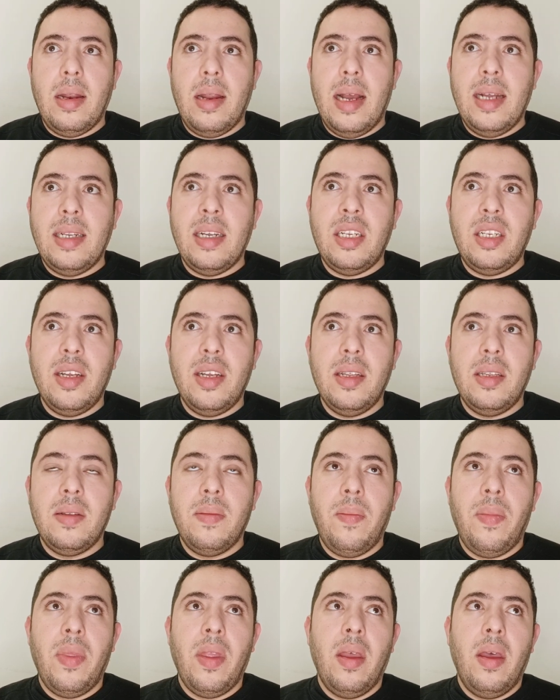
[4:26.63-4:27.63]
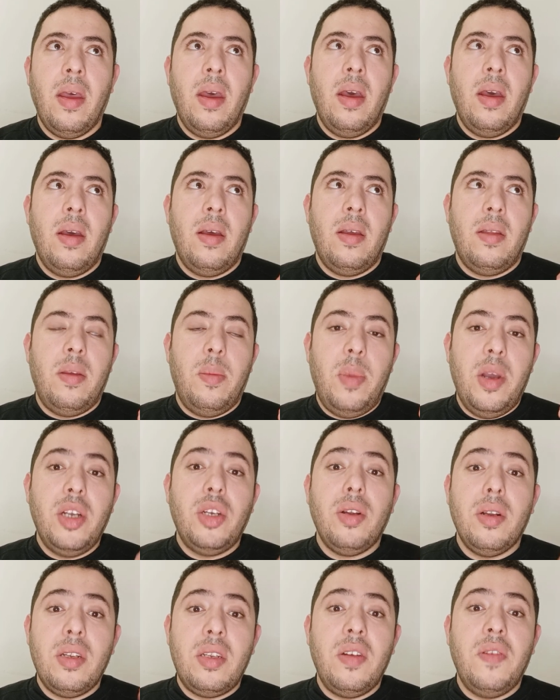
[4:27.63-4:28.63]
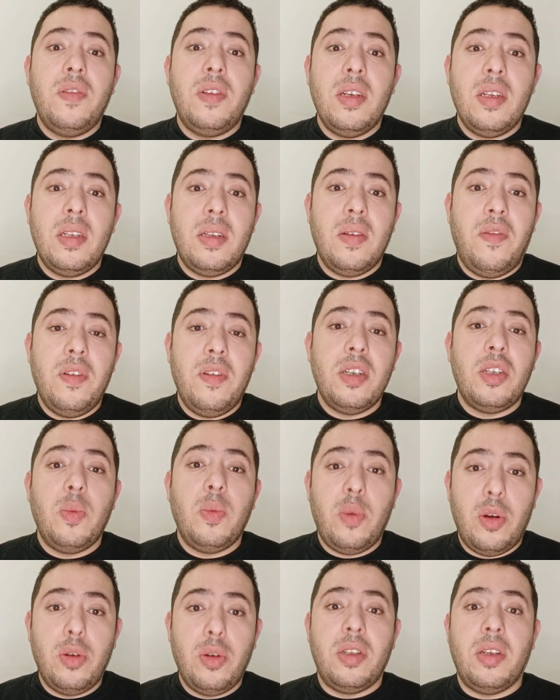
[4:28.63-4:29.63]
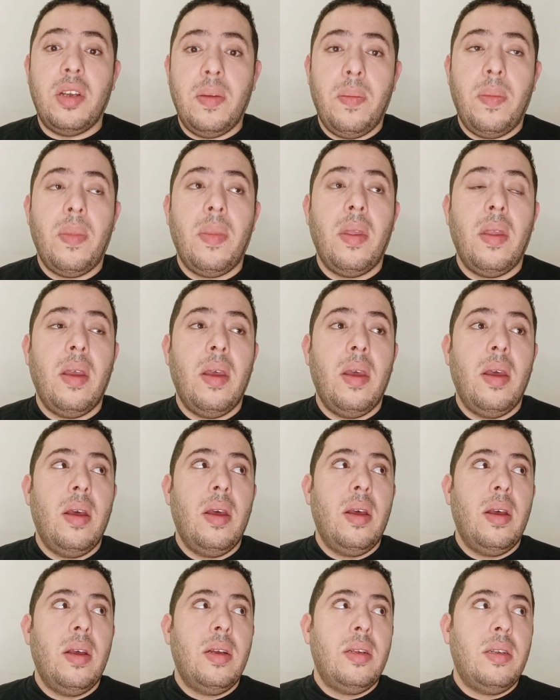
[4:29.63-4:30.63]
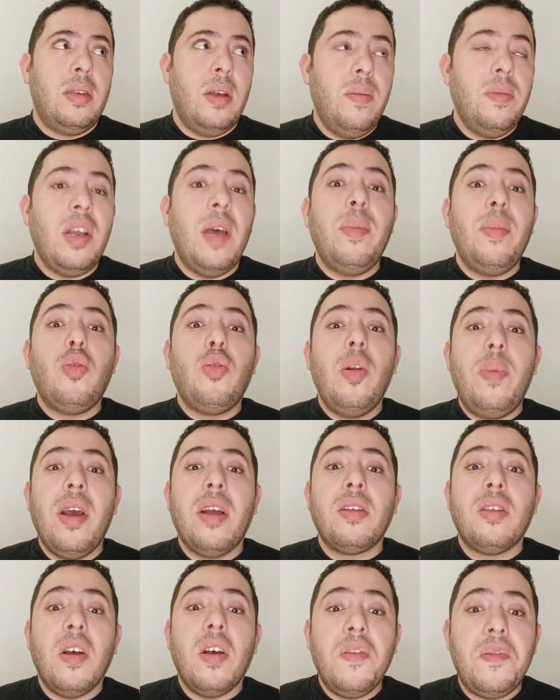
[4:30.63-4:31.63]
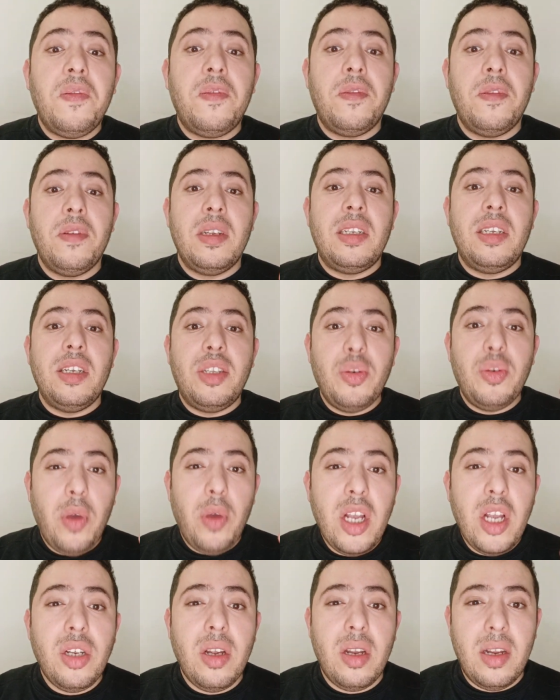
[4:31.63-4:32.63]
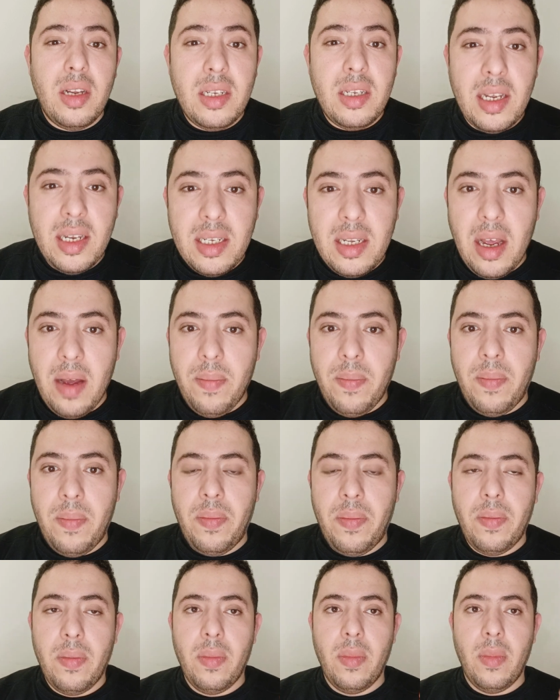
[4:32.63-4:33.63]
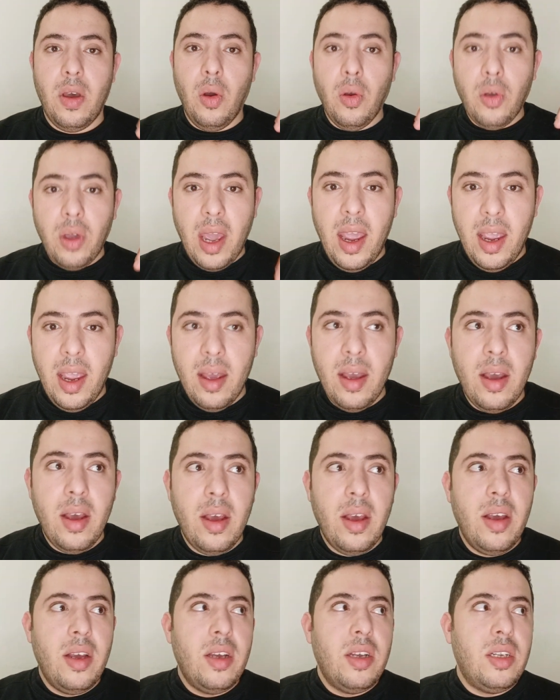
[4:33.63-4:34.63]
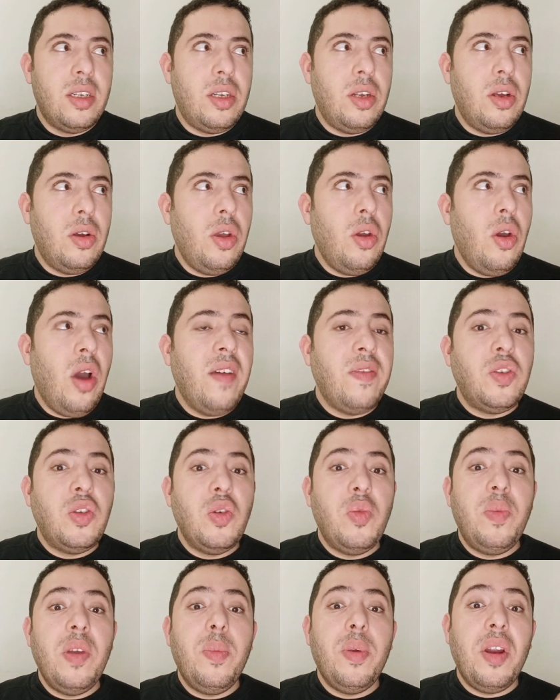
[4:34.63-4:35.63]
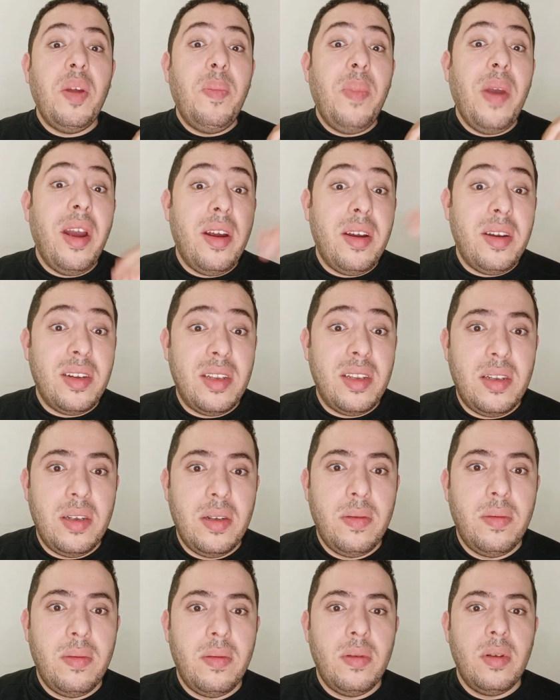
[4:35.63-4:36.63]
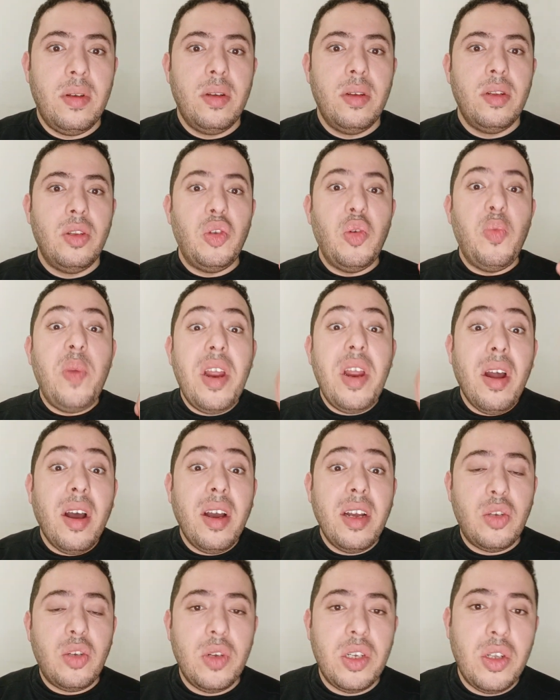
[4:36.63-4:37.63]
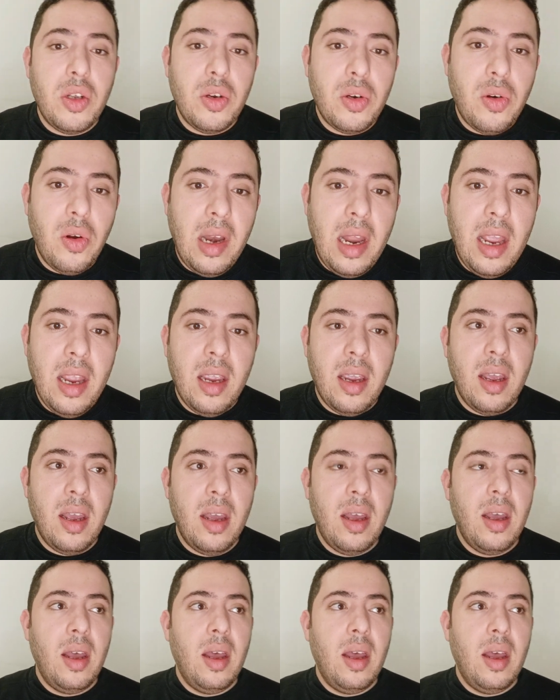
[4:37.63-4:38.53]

as I said, the patient safety is the first priority. Sometimes it will be a tough situation in the exam. Okay? So you have to be prepared to be nice with your colleague